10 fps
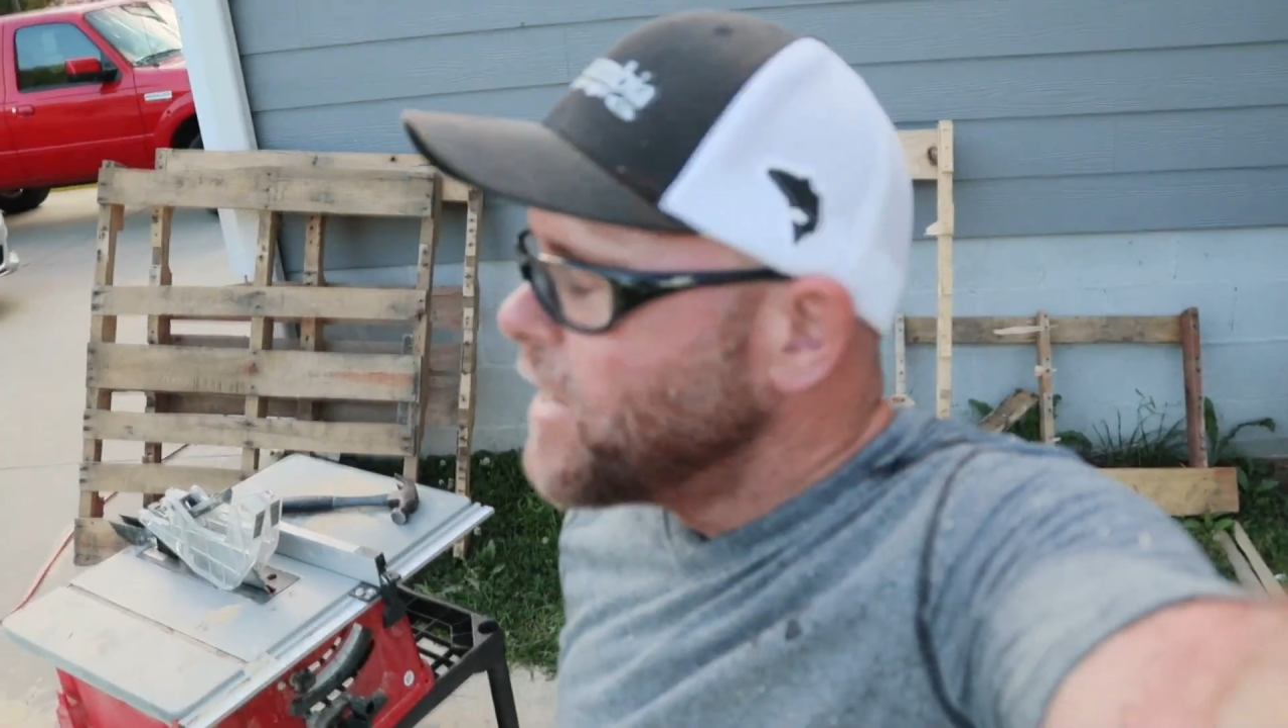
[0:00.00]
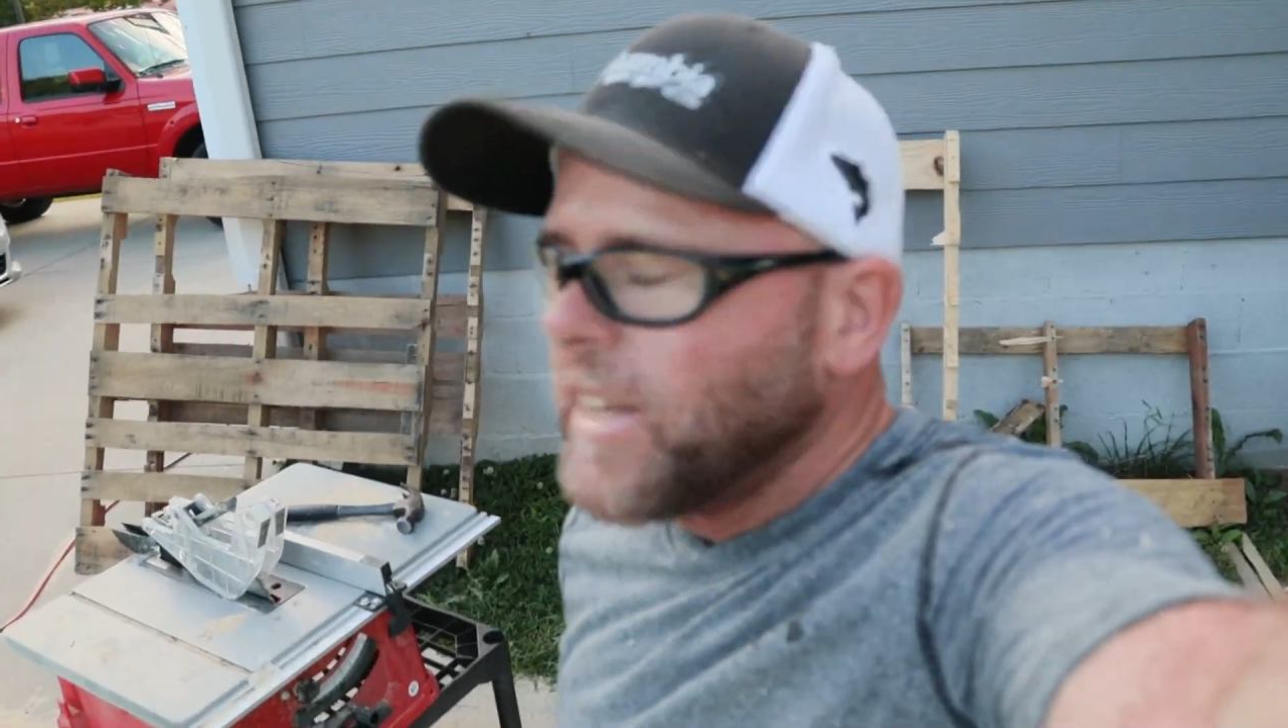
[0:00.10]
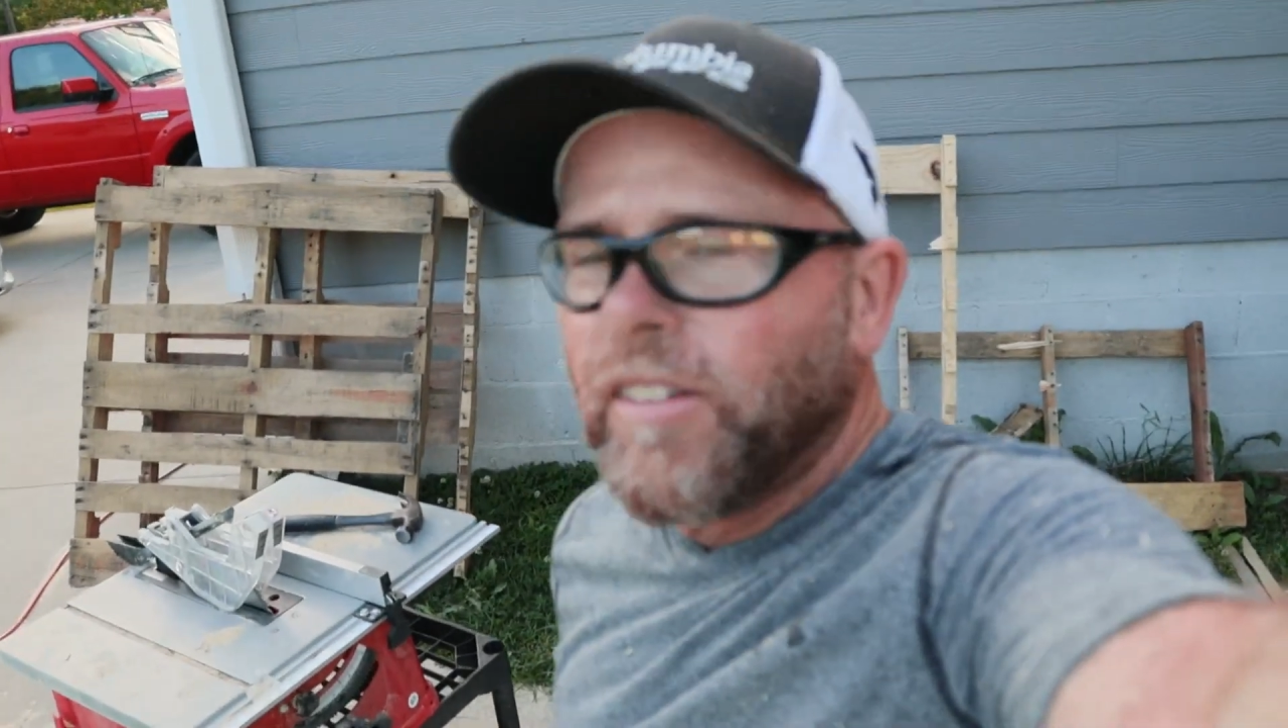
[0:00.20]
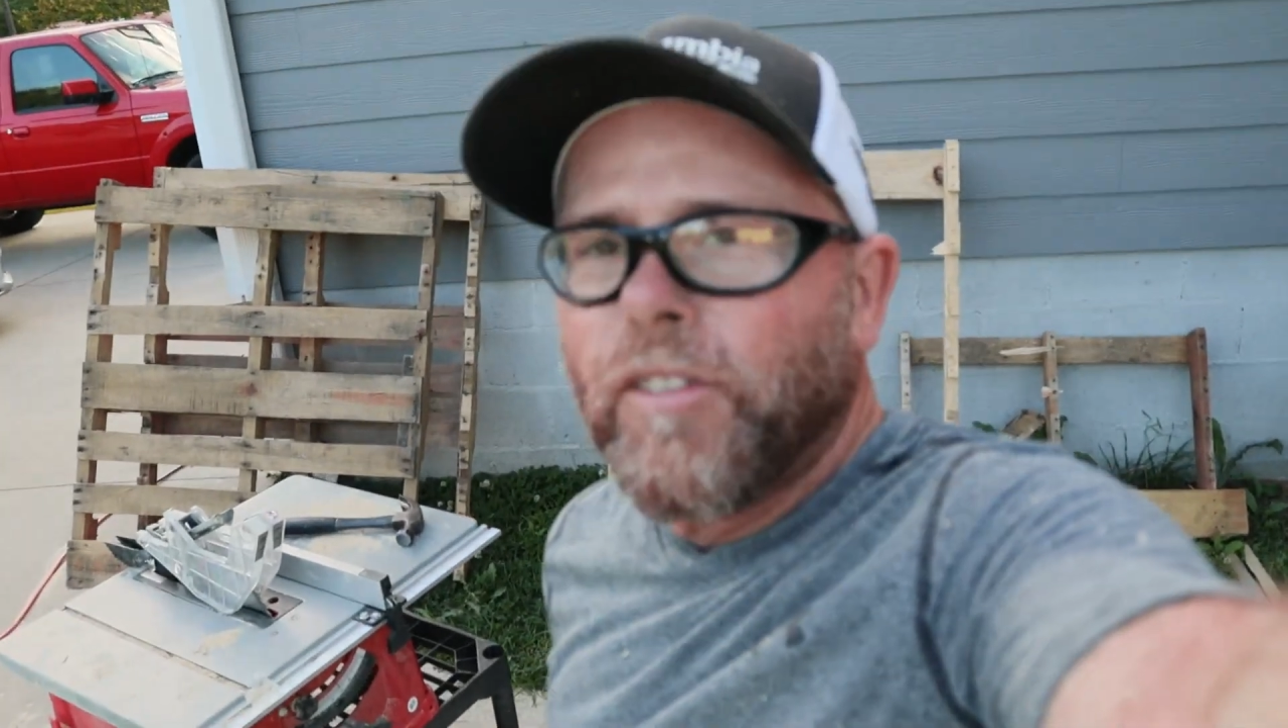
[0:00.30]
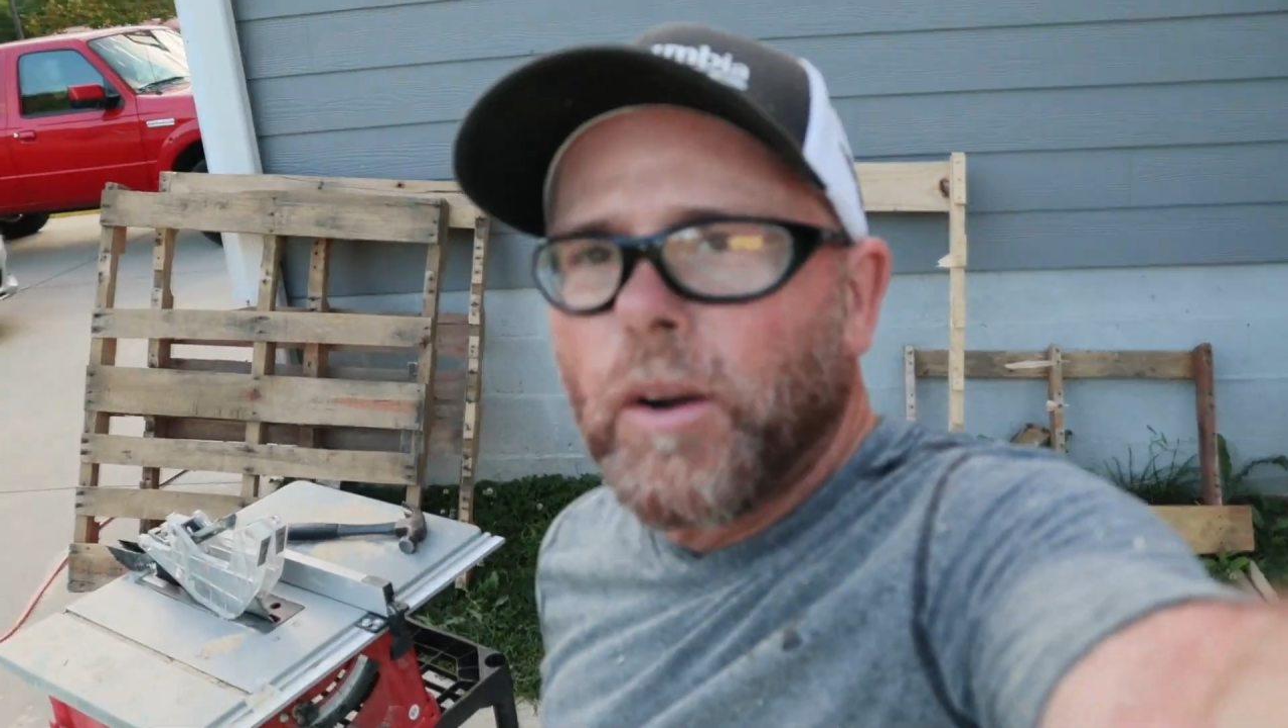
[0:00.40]

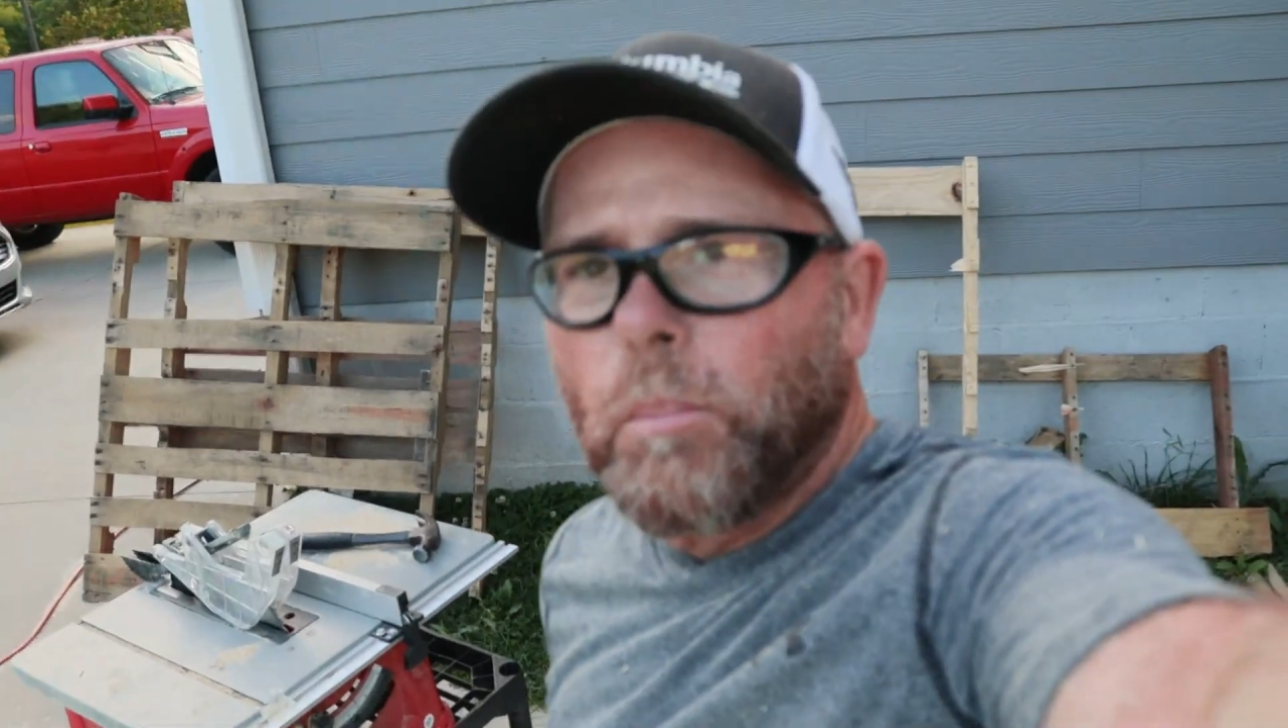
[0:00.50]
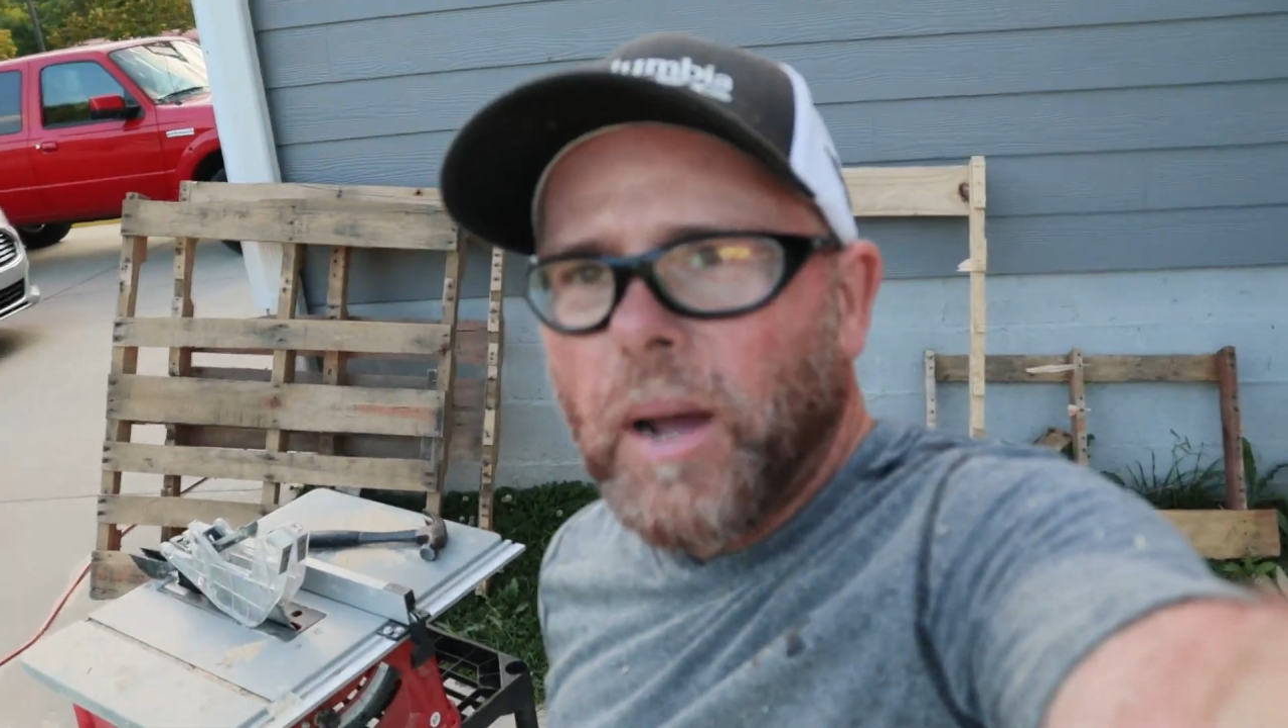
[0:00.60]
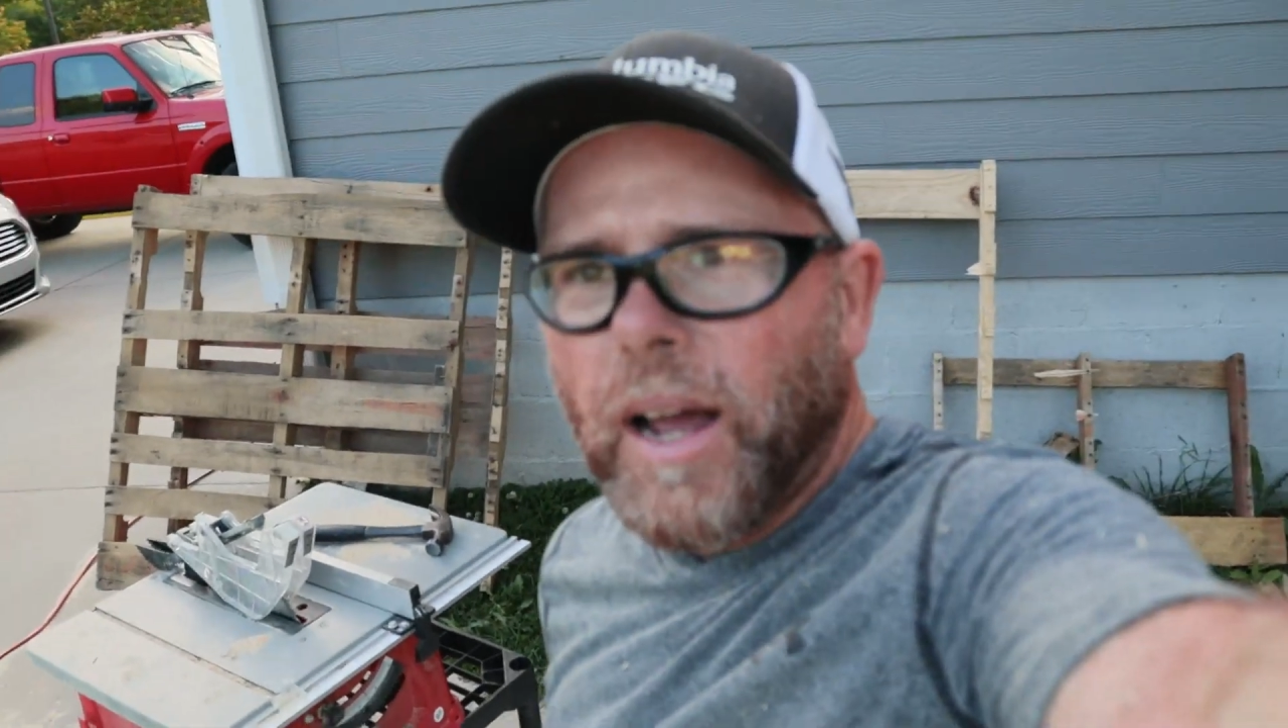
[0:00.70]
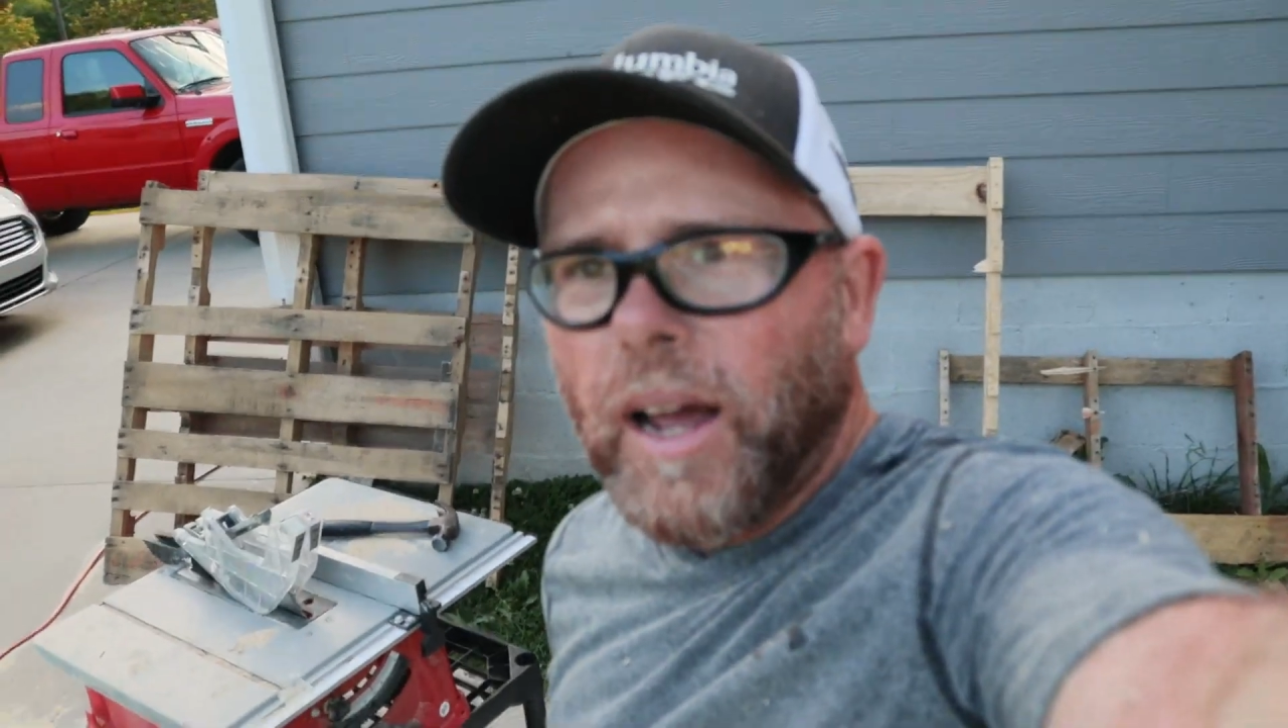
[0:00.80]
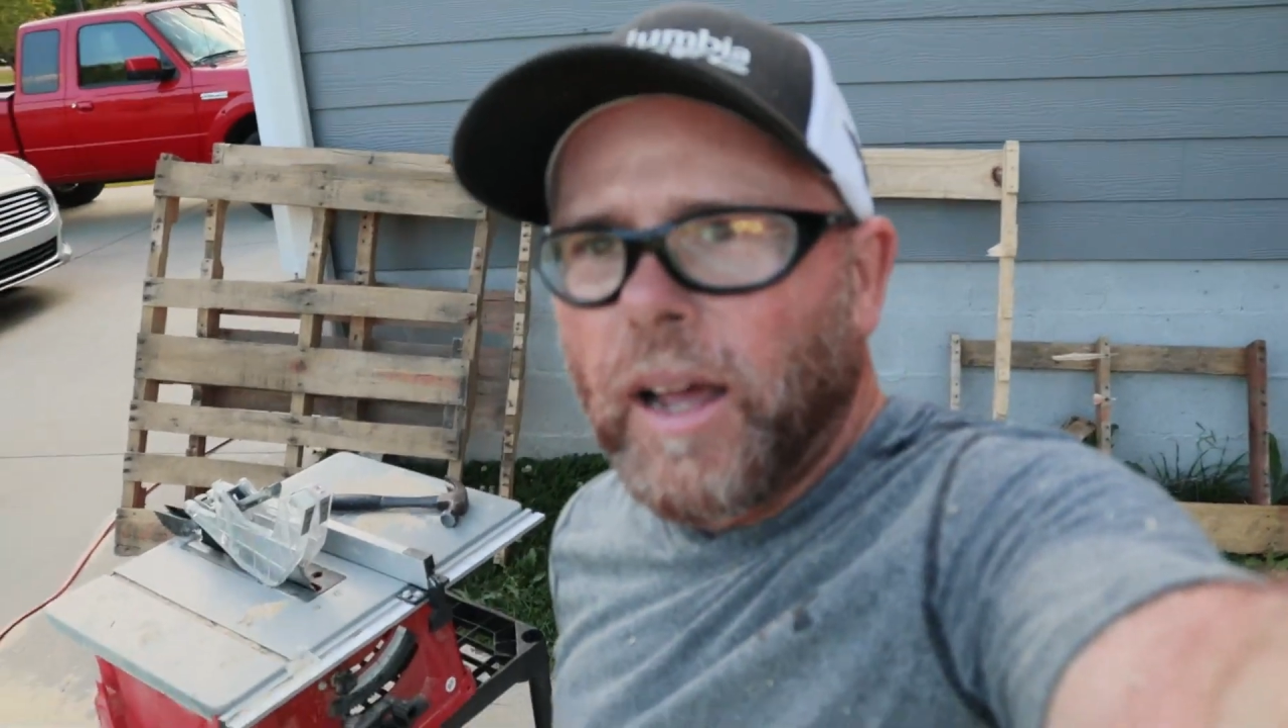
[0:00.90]
you from
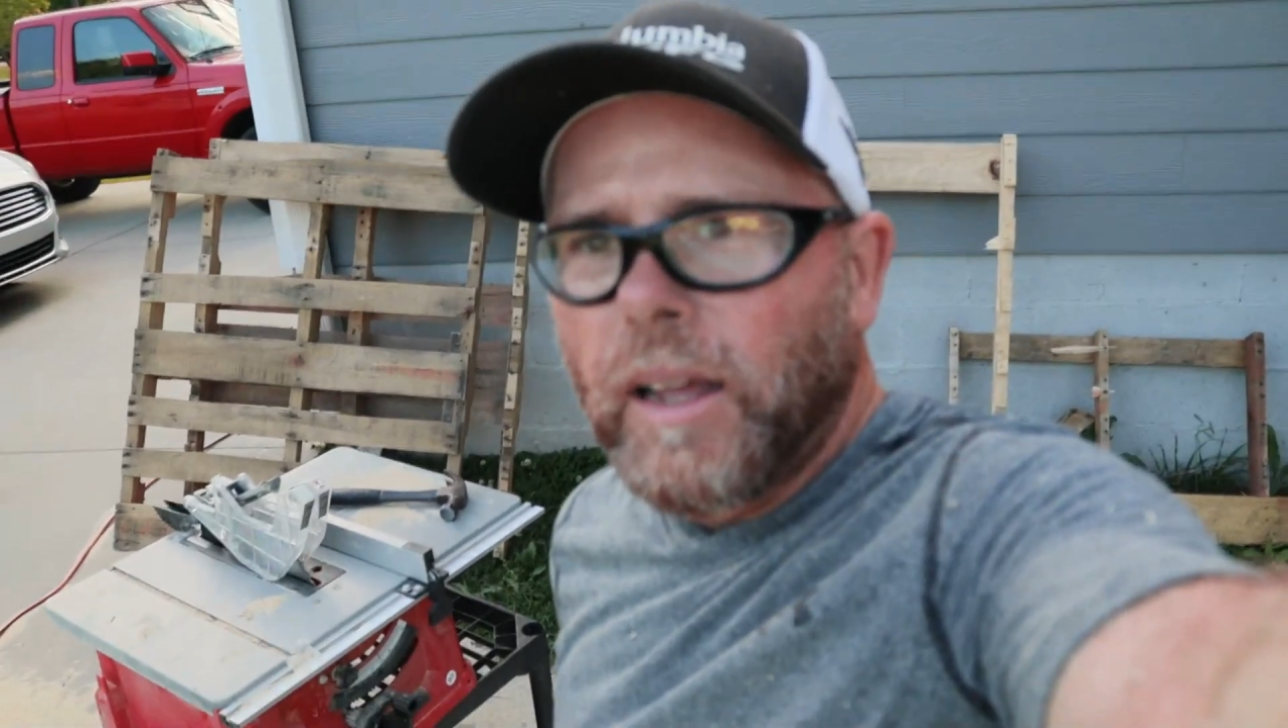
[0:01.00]
my